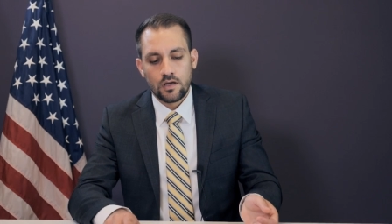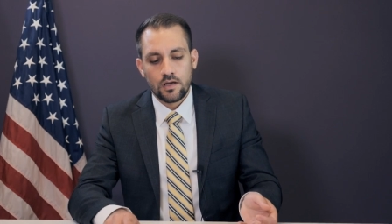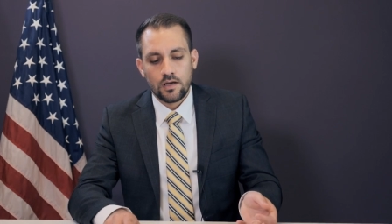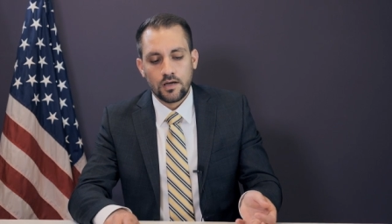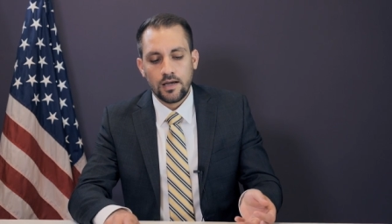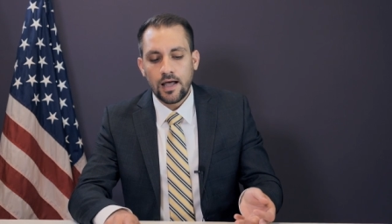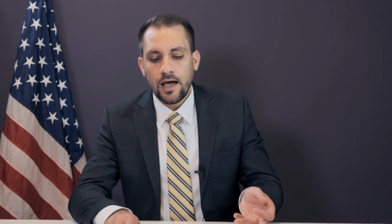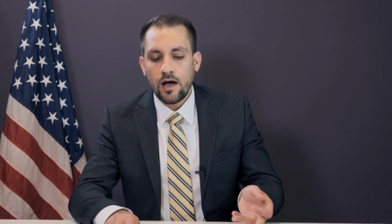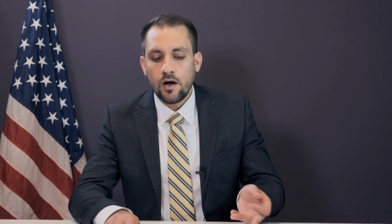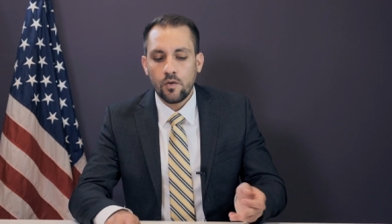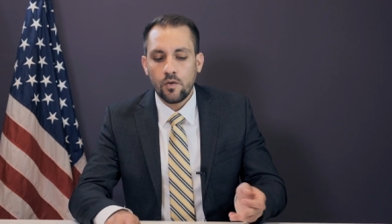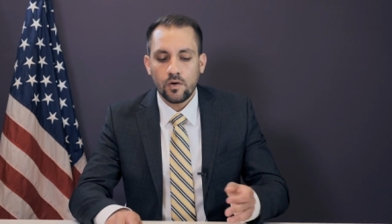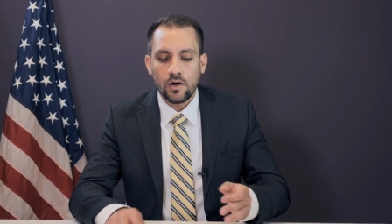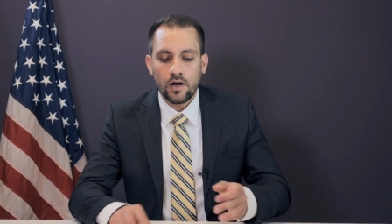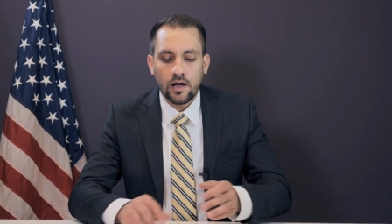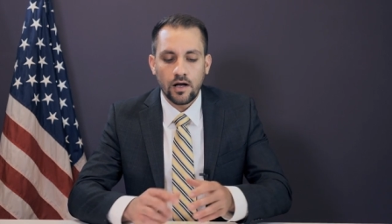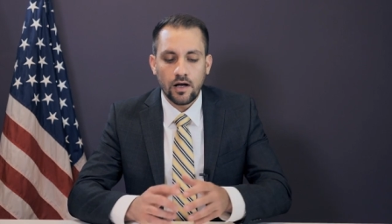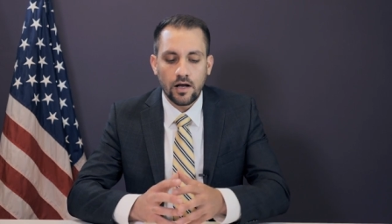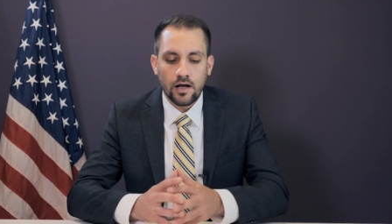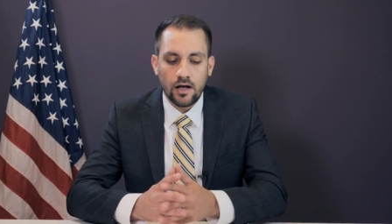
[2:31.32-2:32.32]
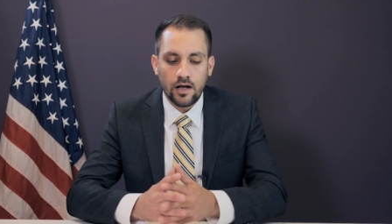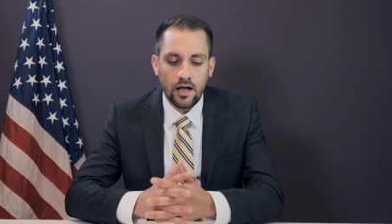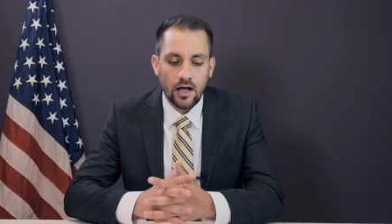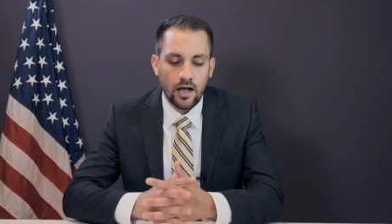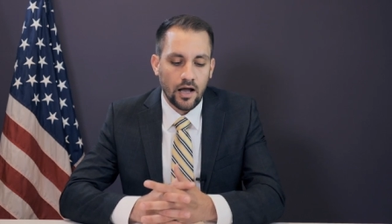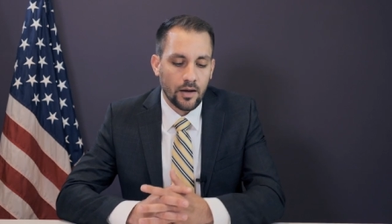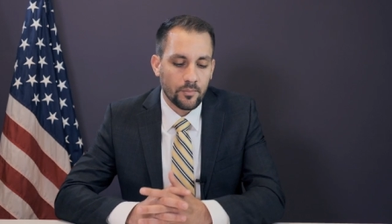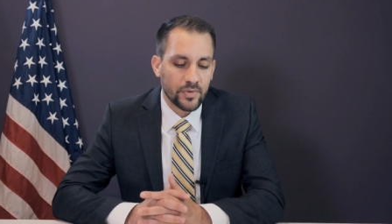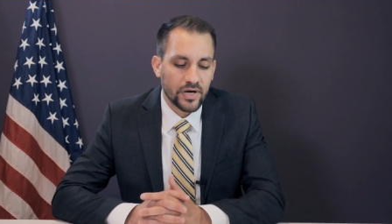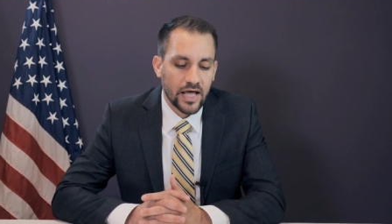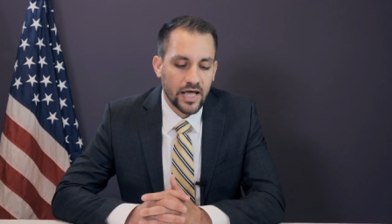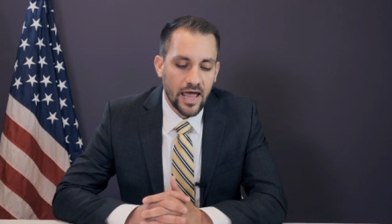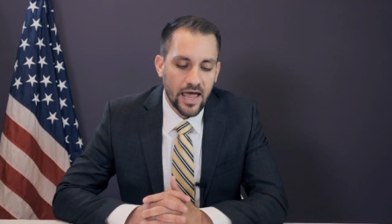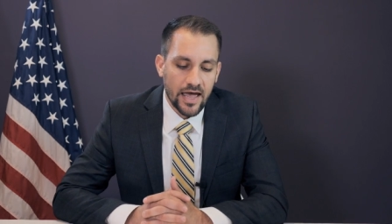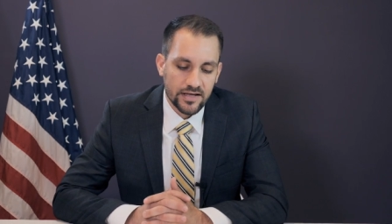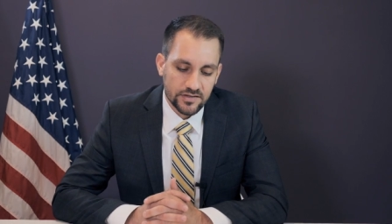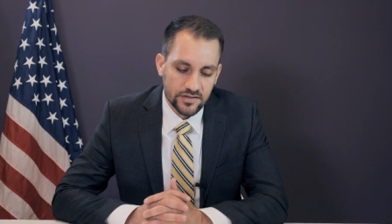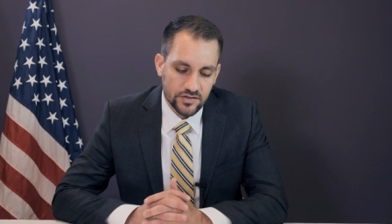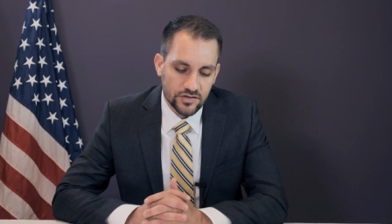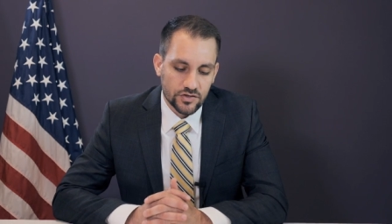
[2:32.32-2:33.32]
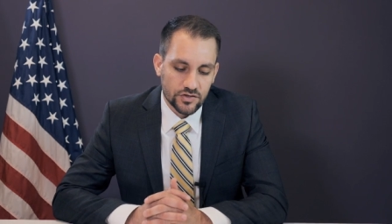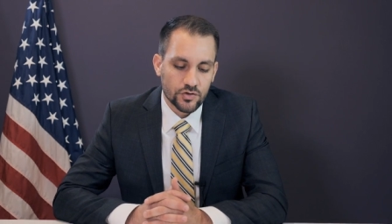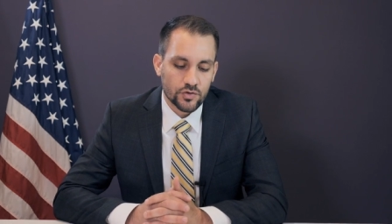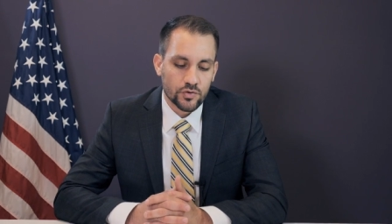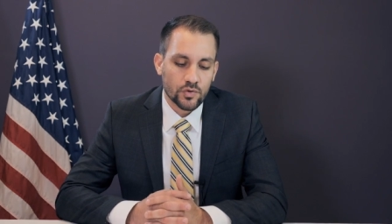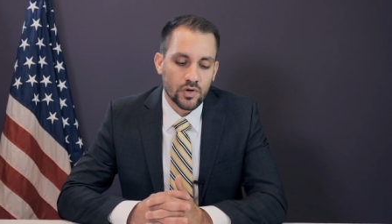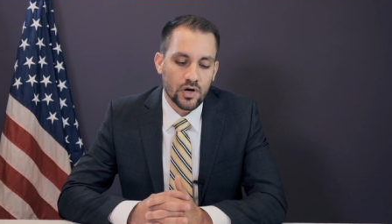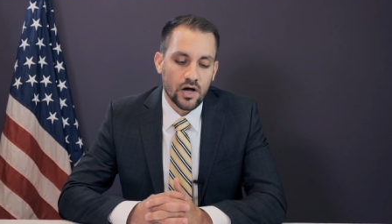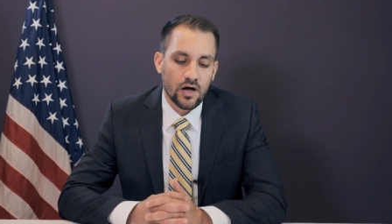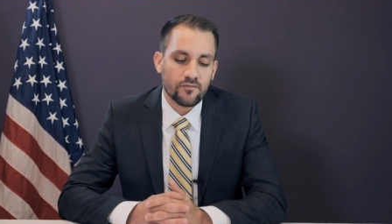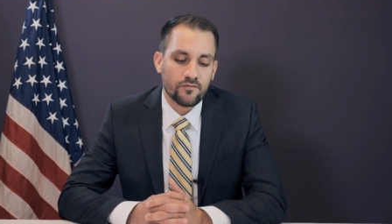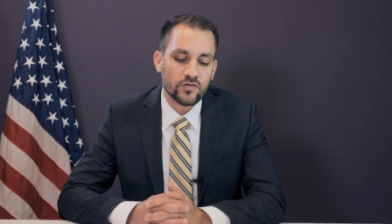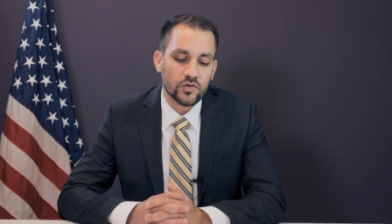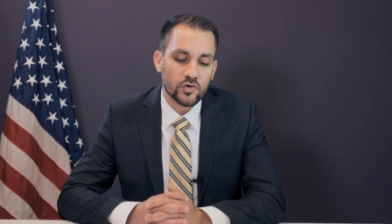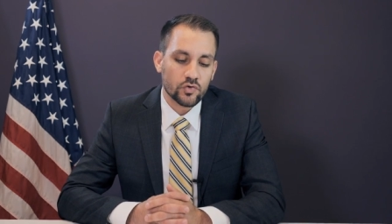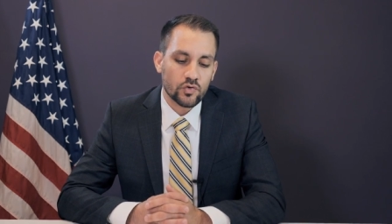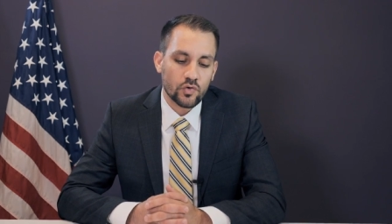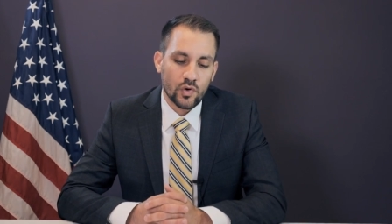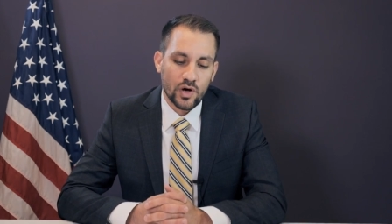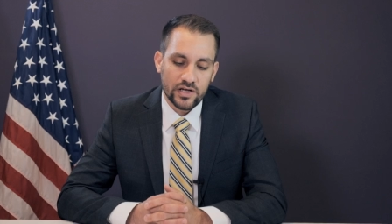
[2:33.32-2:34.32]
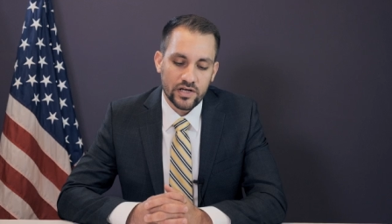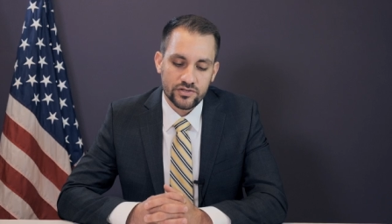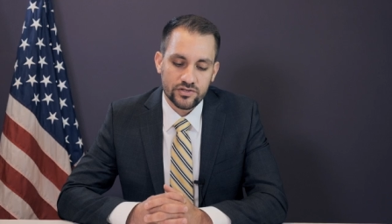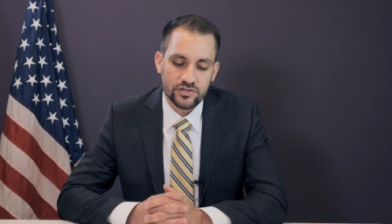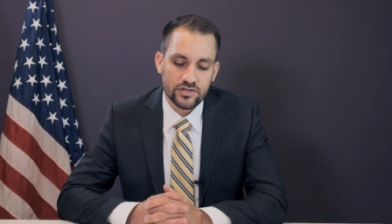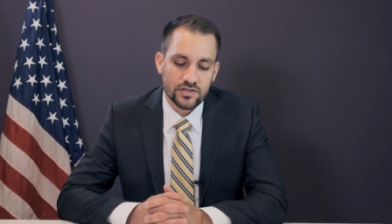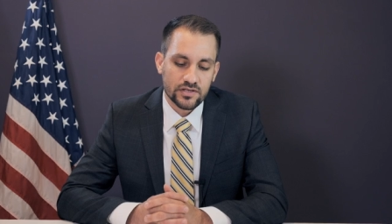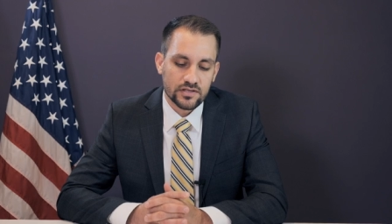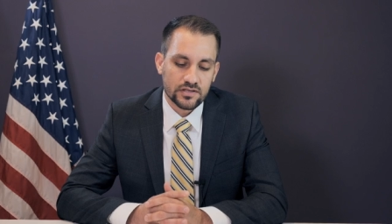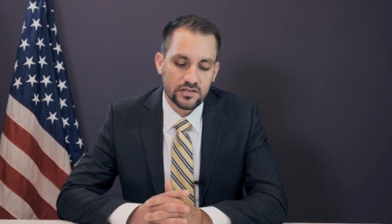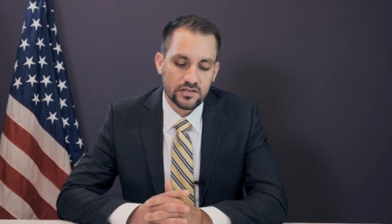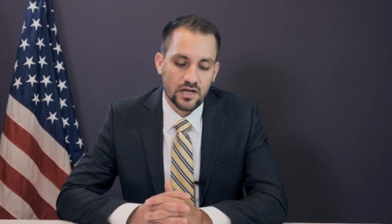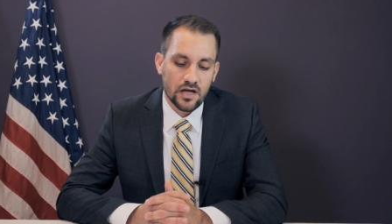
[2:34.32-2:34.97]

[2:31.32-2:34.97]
Now, I'm going to ask you a few questions